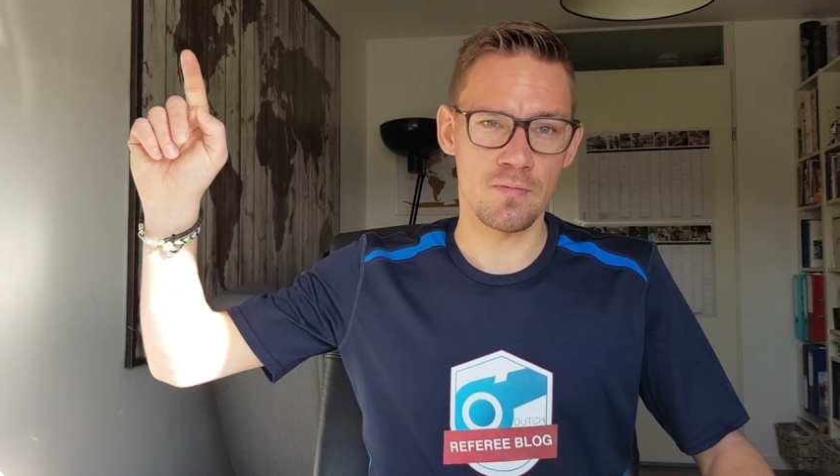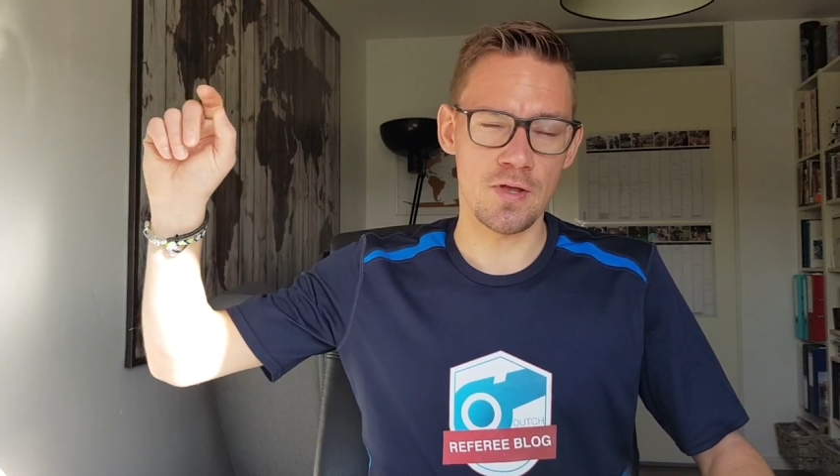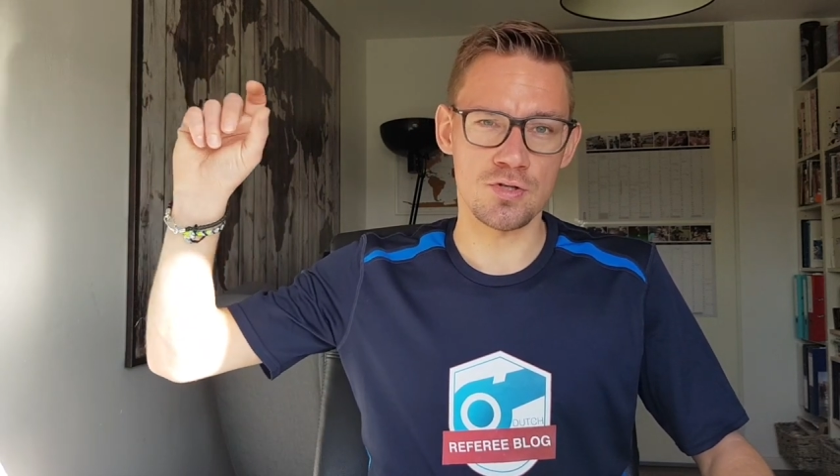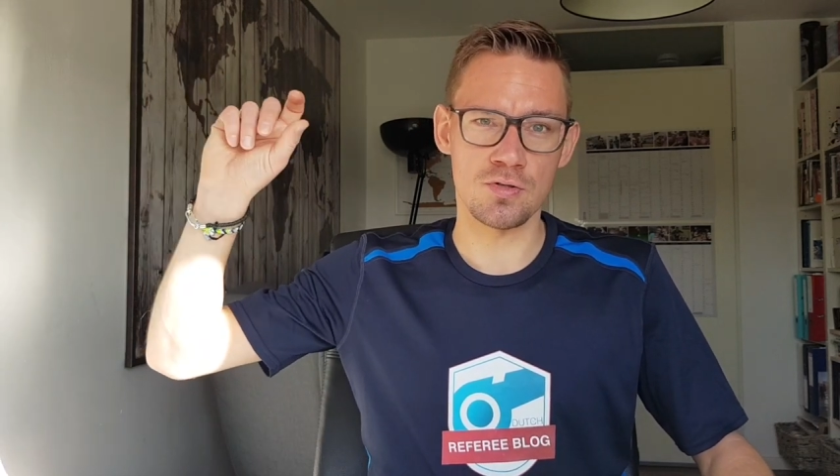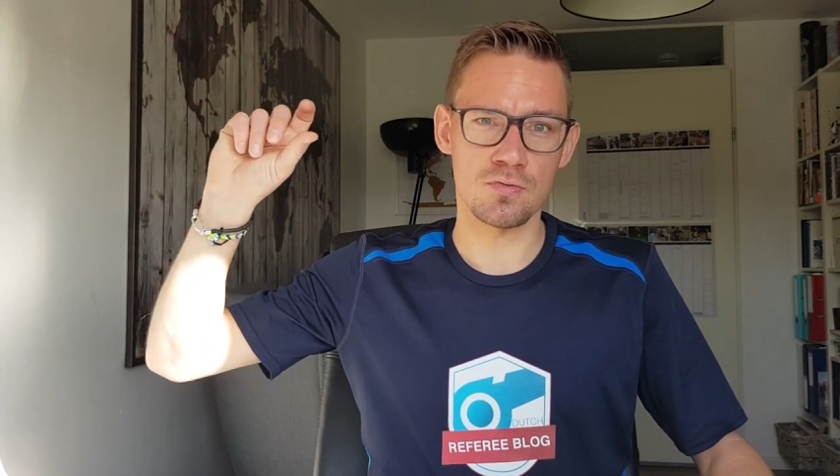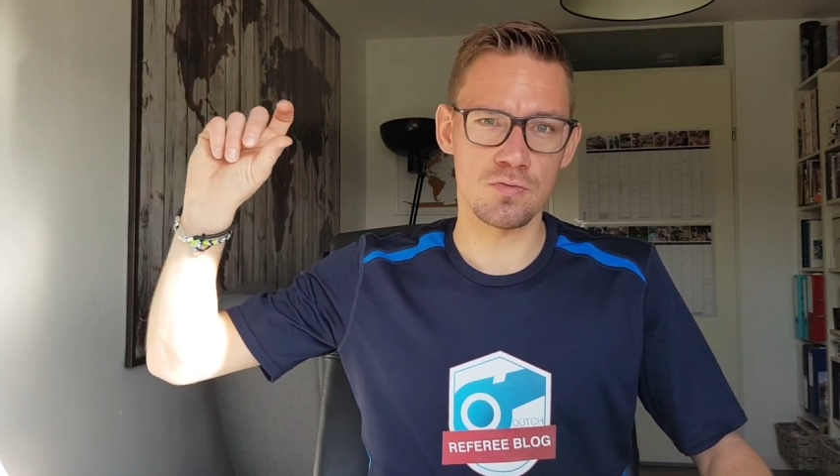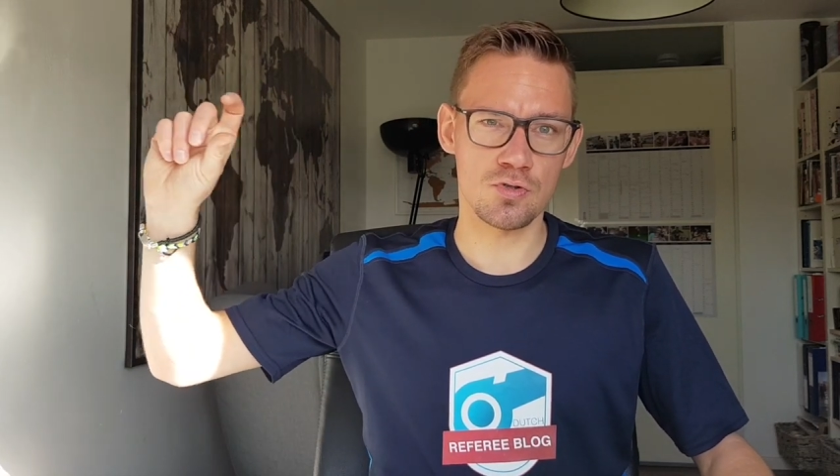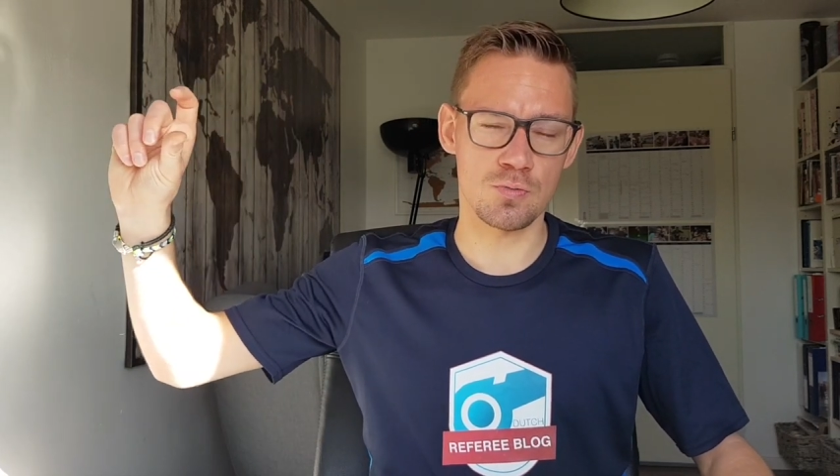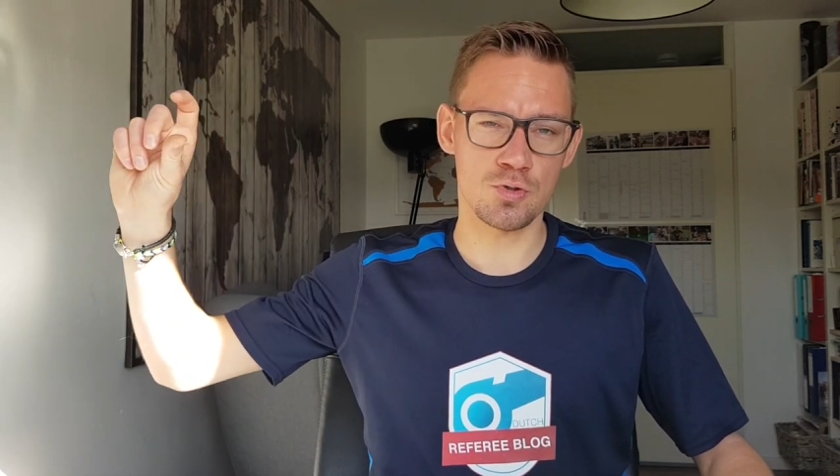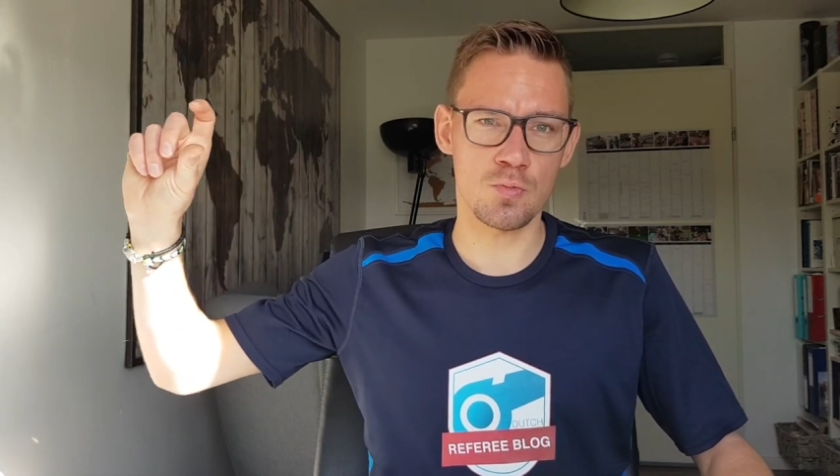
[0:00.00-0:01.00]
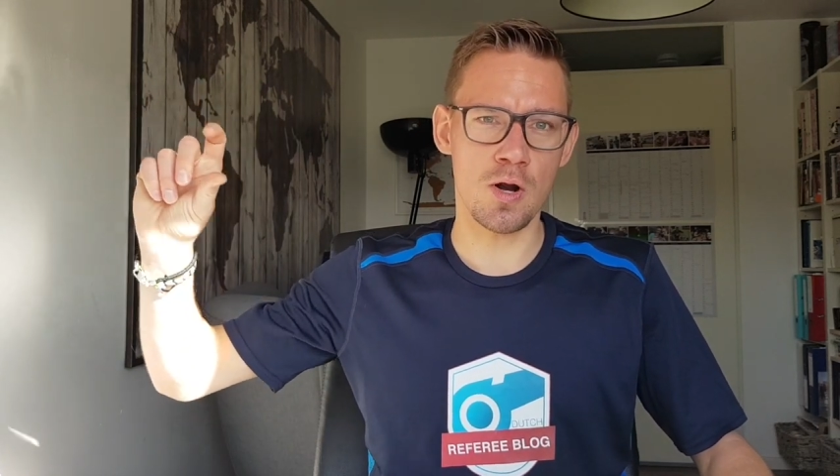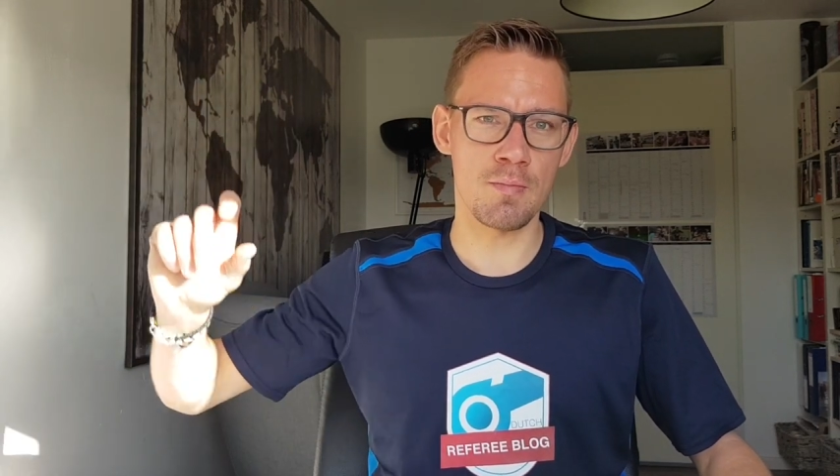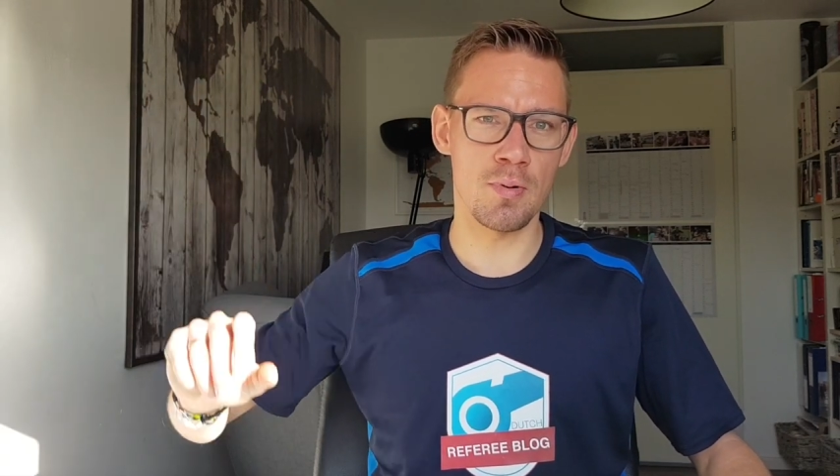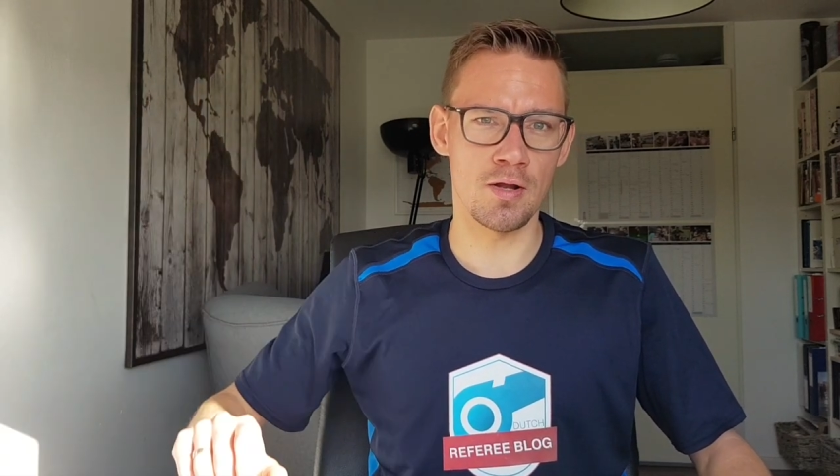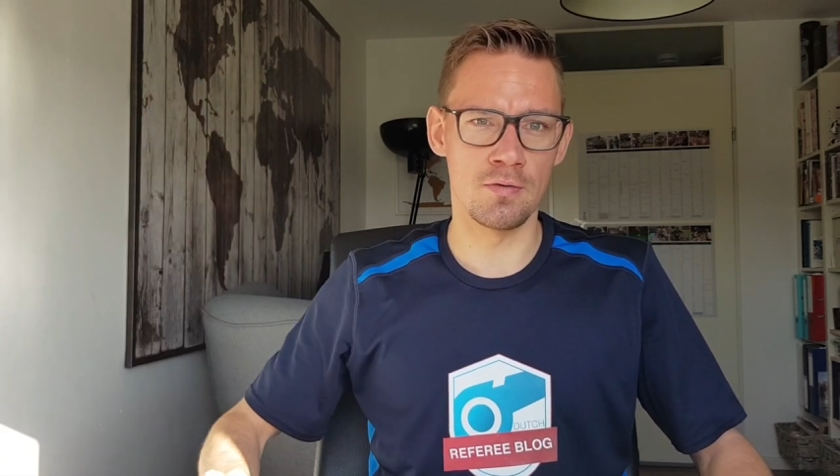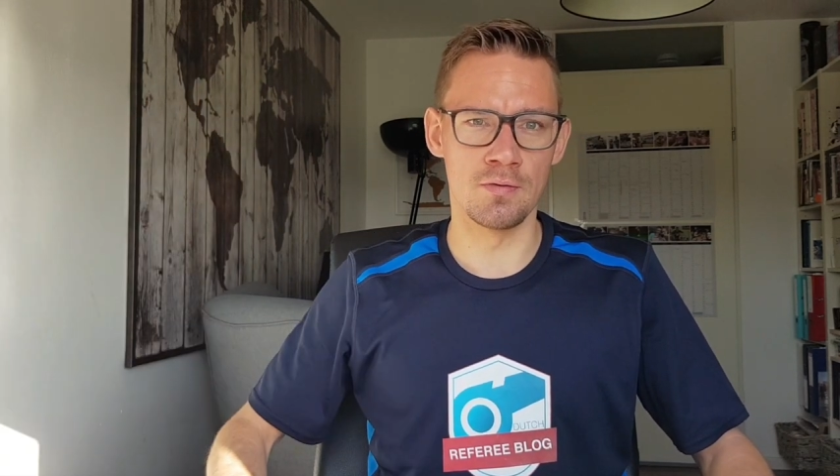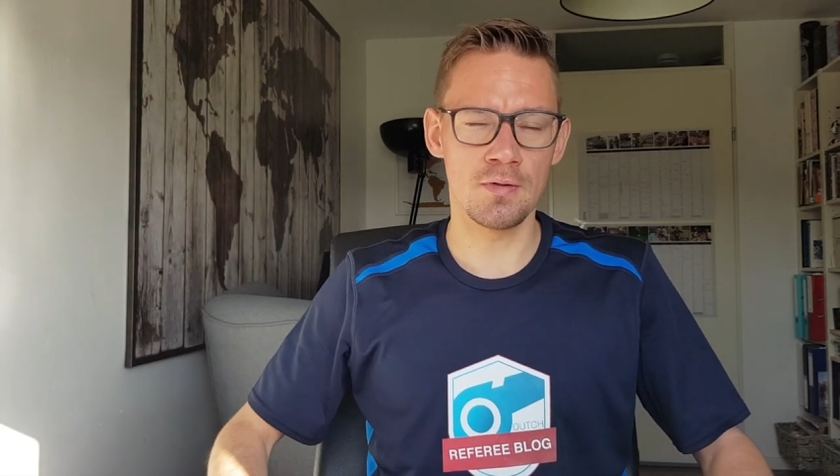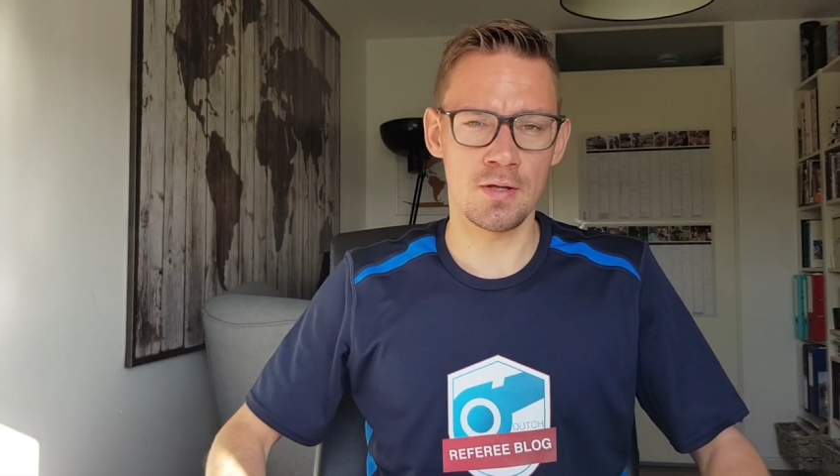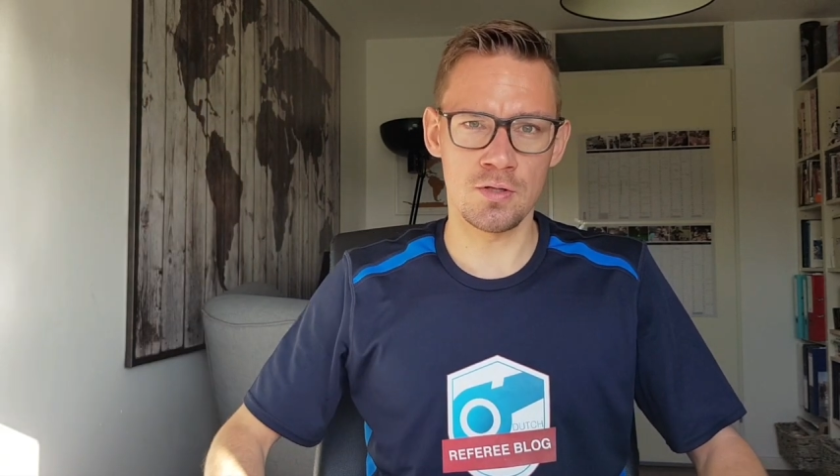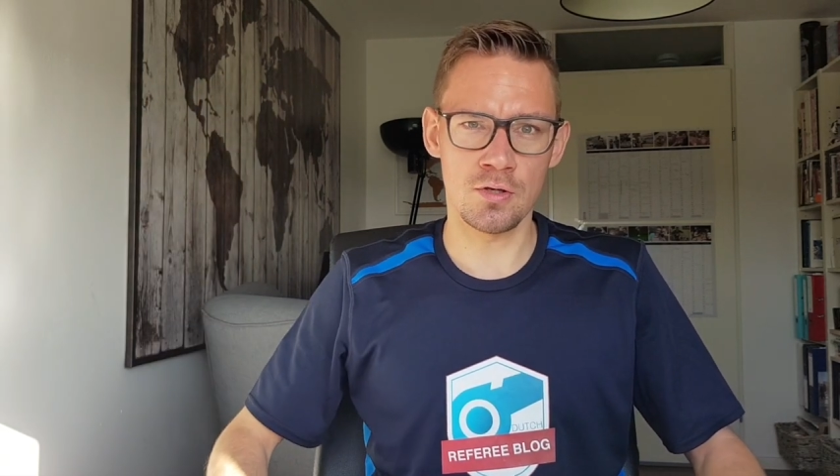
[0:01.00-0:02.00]
There's a subscribe button,
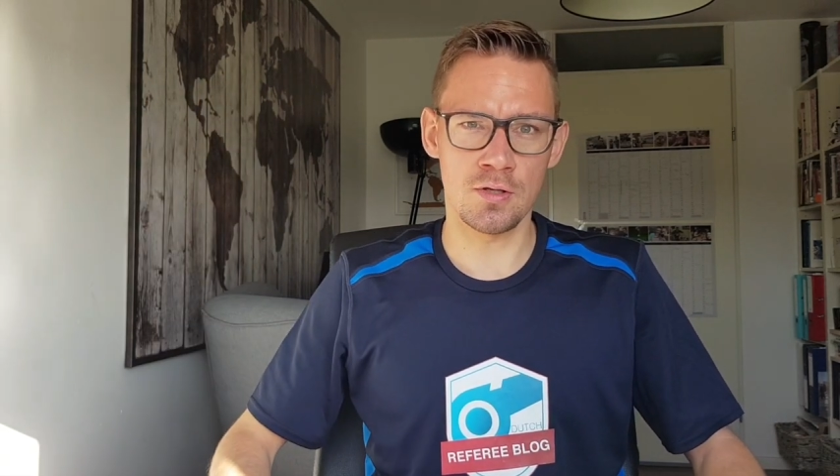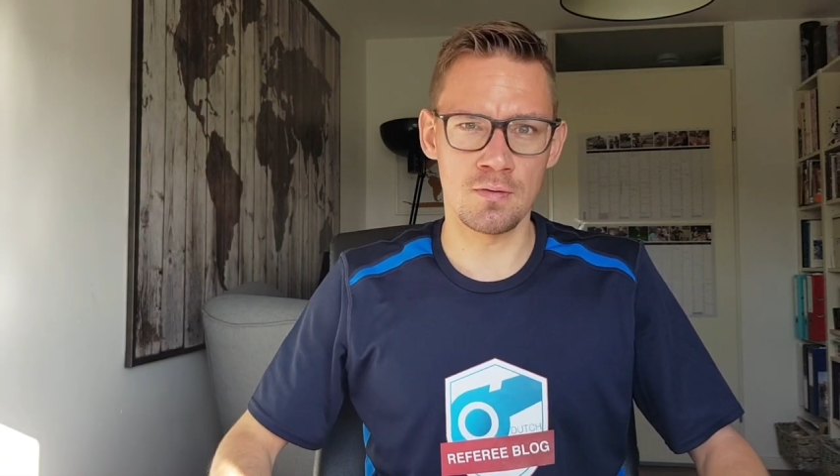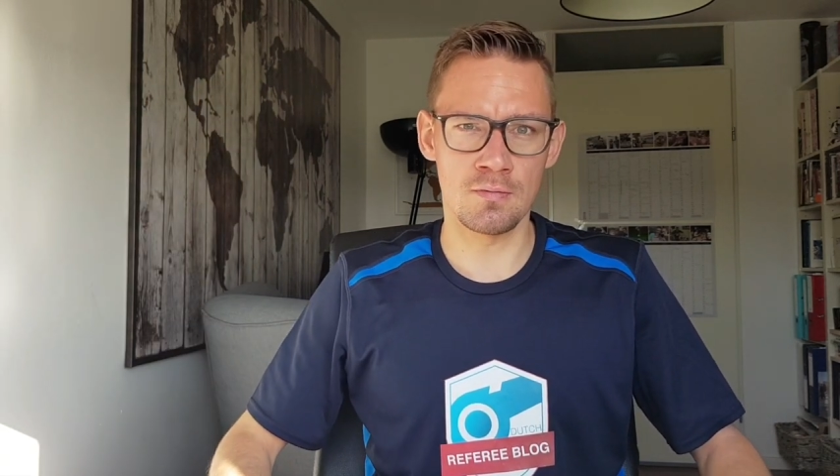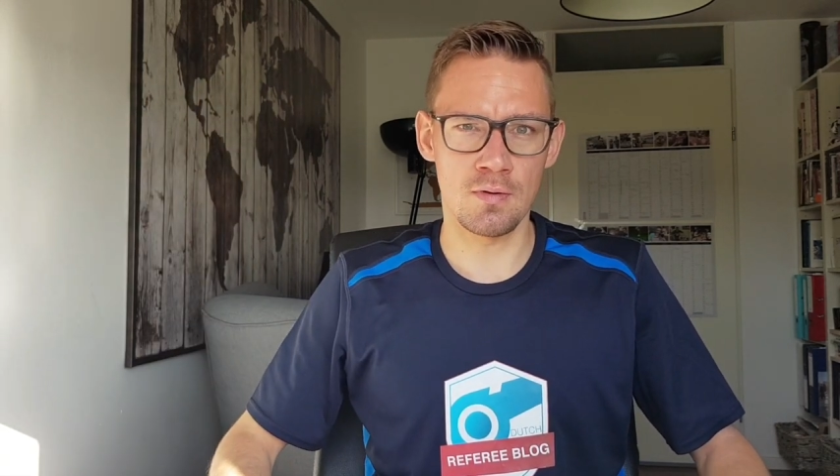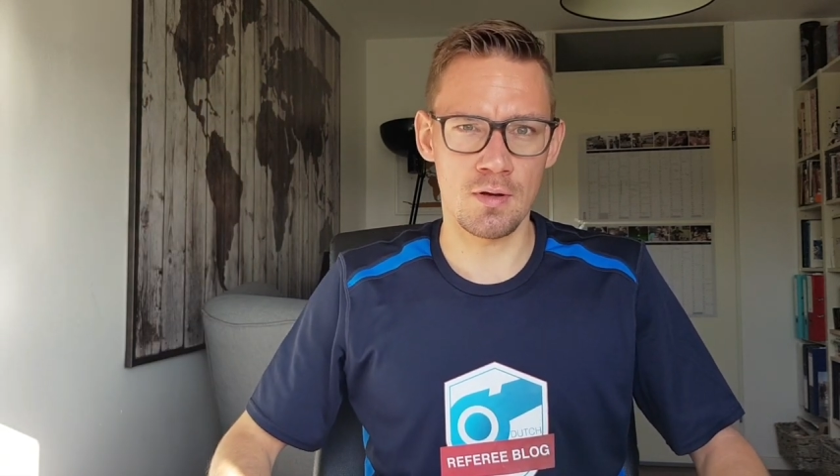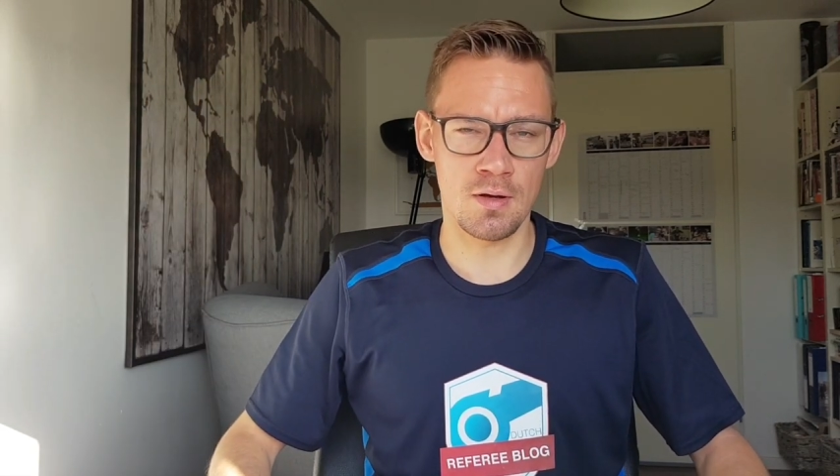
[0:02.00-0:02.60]
and you can